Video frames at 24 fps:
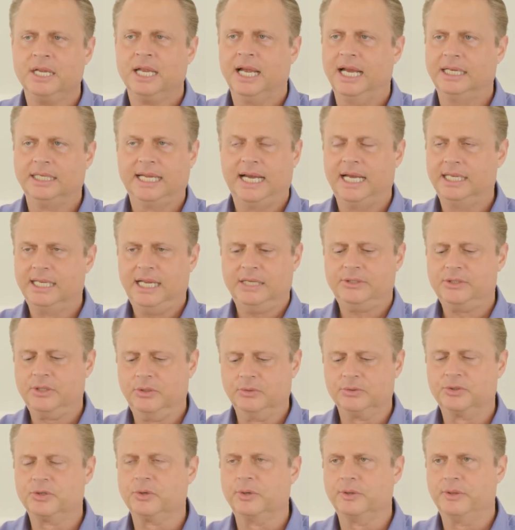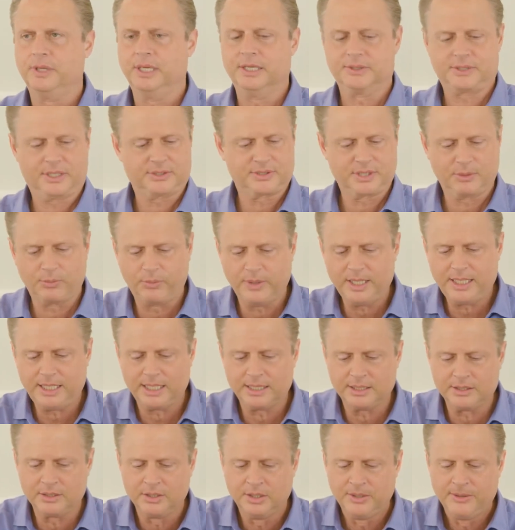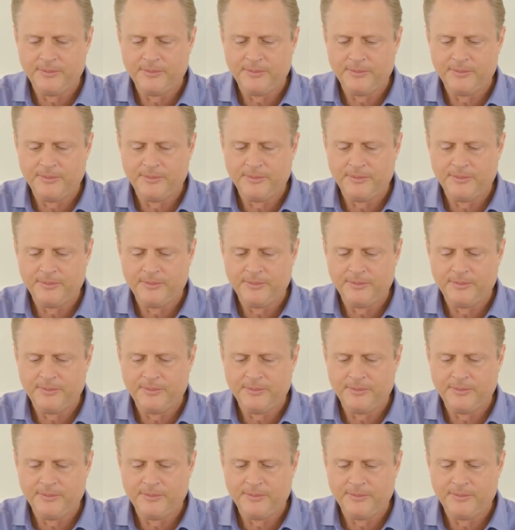and I told Joy this, I said we can